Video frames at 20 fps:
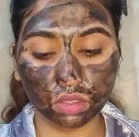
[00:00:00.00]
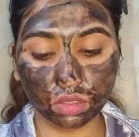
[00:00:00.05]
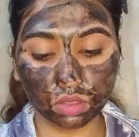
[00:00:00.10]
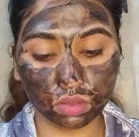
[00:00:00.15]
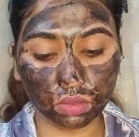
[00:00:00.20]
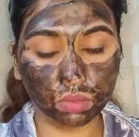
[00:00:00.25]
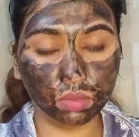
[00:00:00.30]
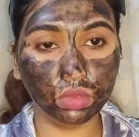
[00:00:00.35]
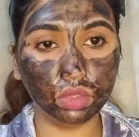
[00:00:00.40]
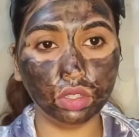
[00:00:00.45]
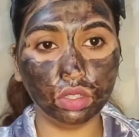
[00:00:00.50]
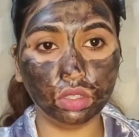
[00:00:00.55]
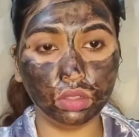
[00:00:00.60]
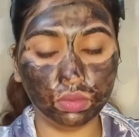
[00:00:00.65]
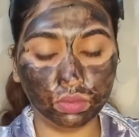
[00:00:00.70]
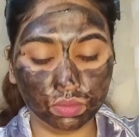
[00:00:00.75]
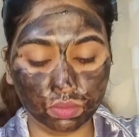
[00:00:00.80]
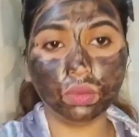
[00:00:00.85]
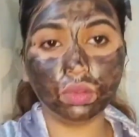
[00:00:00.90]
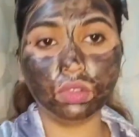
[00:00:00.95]
So I'm gonna
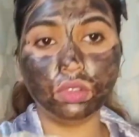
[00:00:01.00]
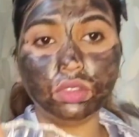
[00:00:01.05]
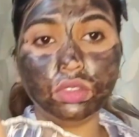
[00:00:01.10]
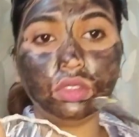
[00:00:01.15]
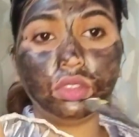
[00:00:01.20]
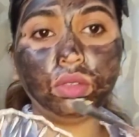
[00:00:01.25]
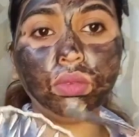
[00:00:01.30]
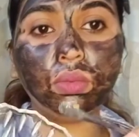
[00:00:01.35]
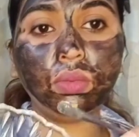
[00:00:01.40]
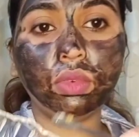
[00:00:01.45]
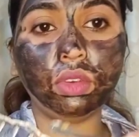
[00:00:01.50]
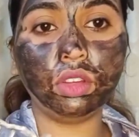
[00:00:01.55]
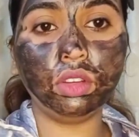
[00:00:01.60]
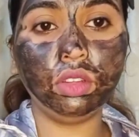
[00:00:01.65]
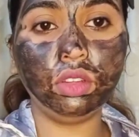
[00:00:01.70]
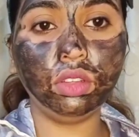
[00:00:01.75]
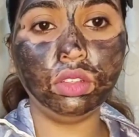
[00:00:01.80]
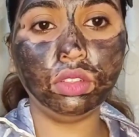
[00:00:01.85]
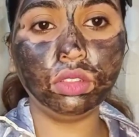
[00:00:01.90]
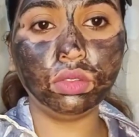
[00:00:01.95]
put some
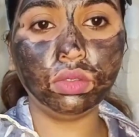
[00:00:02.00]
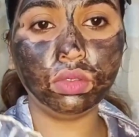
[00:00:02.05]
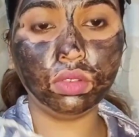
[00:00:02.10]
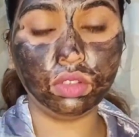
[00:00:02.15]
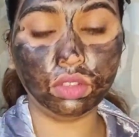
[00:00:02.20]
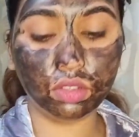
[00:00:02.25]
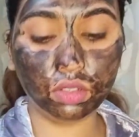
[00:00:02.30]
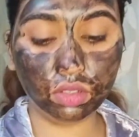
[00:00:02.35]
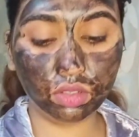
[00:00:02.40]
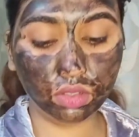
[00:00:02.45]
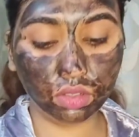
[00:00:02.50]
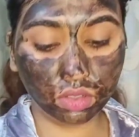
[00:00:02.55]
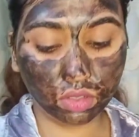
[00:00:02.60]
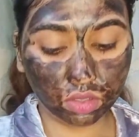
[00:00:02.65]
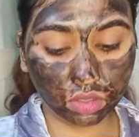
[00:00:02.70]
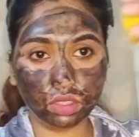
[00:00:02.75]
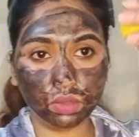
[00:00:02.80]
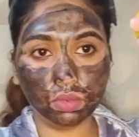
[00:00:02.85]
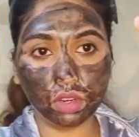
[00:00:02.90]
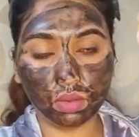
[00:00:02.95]
honey as well. Take
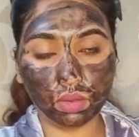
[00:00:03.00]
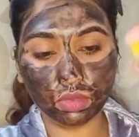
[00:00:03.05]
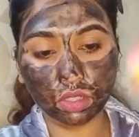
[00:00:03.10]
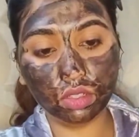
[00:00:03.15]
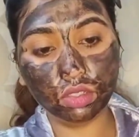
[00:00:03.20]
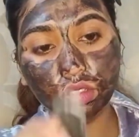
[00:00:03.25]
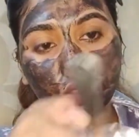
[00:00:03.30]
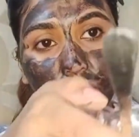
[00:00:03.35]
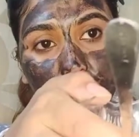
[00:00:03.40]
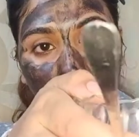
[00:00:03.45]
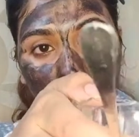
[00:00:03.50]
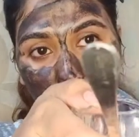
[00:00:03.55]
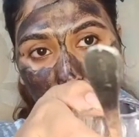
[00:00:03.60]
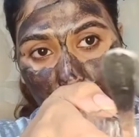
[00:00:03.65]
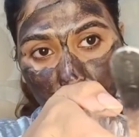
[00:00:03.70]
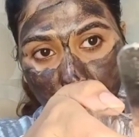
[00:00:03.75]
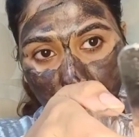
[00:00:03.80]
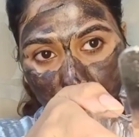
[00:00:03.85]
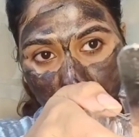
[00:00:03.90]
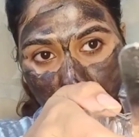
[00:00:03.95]
some lemon and just
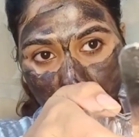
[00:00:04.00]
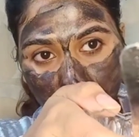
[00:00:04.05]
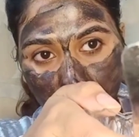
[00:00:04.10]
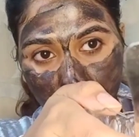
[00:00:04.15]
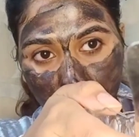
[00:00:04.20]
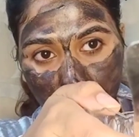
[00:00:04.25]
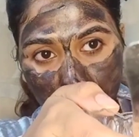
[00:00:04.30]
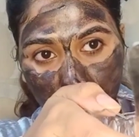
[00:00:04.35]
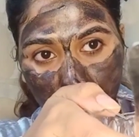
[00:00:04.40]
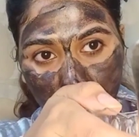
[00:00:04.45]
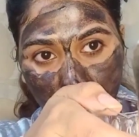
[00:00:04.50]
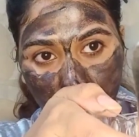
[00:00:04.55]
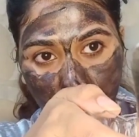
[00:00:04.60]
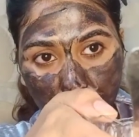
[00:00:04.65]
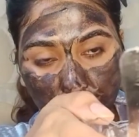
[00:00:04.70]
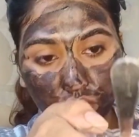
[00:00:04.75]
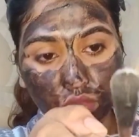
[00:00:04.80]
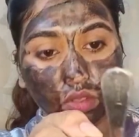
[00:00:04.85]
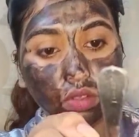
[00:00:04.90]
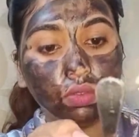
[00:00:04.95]
pour some
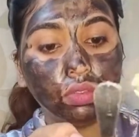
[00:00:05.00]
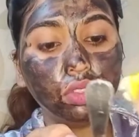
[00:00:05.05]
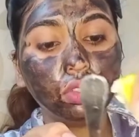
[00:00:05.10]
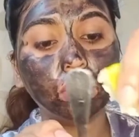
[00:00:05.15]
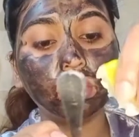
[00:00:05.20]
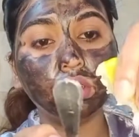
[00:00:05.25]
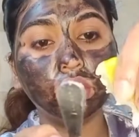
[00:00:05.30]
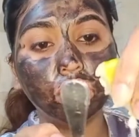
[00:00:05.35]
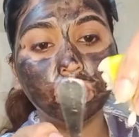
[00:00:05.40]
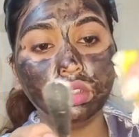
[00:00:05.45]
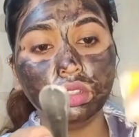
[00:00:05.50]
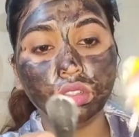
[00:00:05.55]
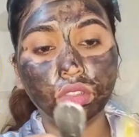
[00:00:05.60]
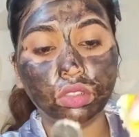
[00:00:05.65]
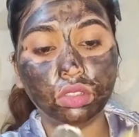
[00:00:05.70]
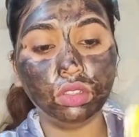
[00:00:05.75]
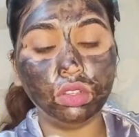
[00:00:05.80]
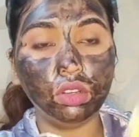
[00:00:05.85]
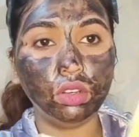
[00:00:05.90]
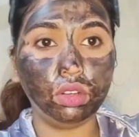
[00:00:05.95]
juice out of it. Just
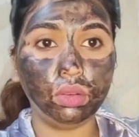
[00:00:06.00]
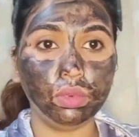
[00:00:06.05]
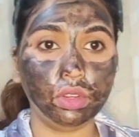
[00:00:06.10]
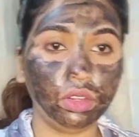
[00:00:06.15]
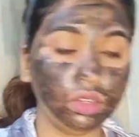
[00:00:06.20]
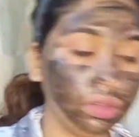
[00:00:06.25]
a little bit.